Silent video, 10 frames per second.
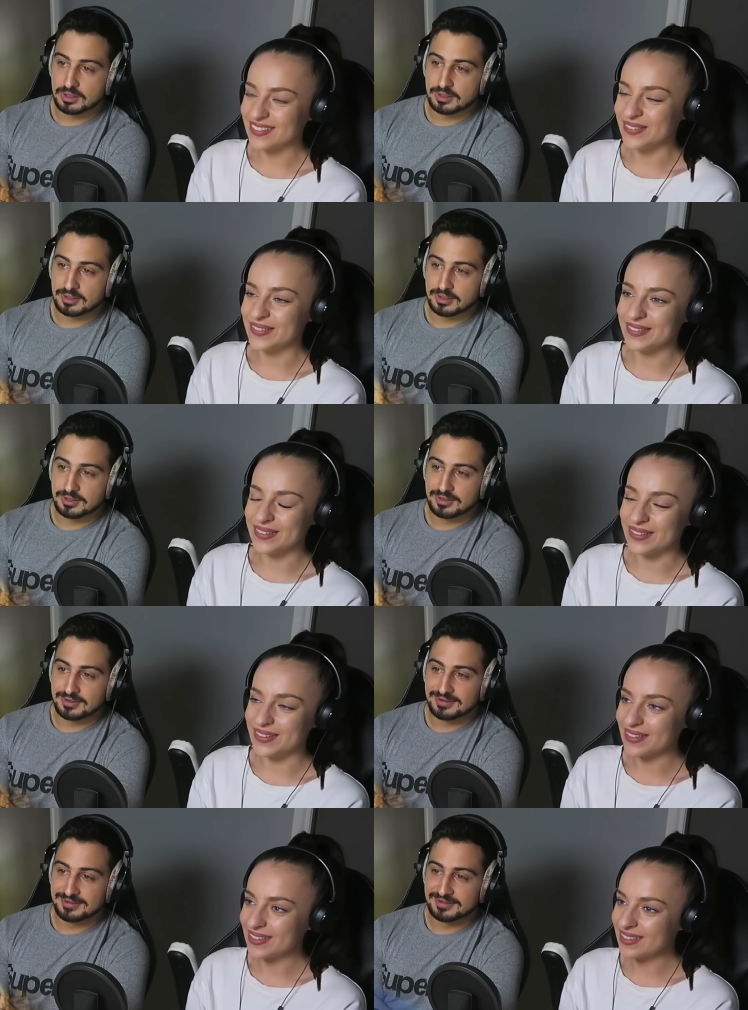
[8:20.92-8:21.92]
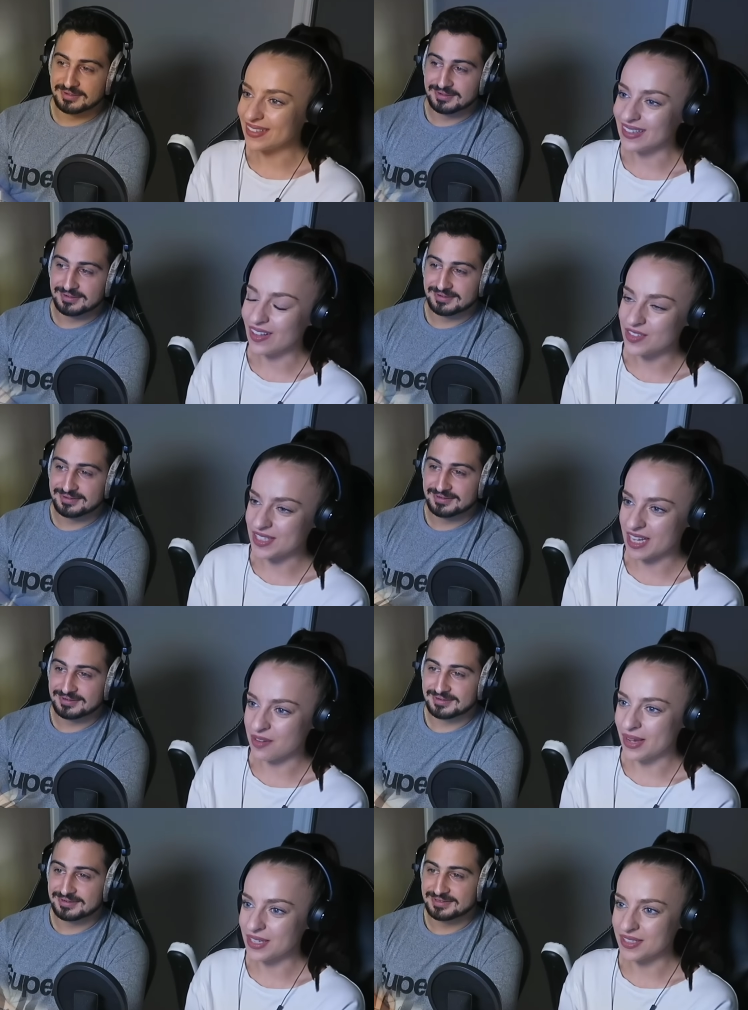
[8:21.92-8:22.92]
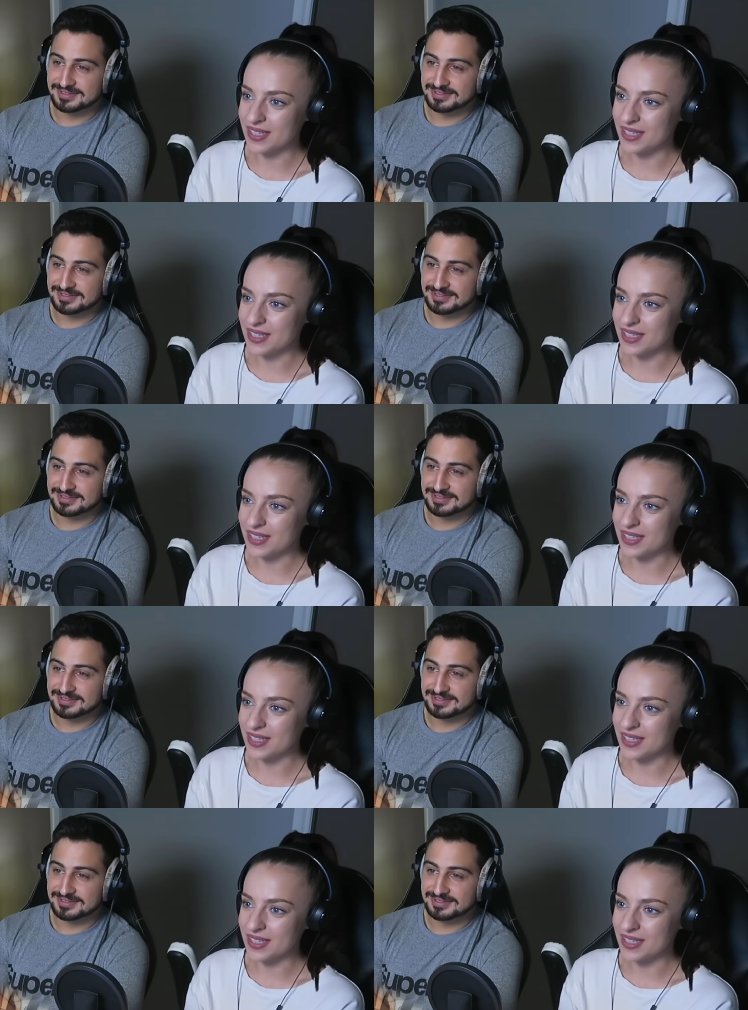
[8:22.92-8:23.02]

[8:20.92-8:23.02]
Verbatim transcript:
Speaker 1: Oh, I loved his animation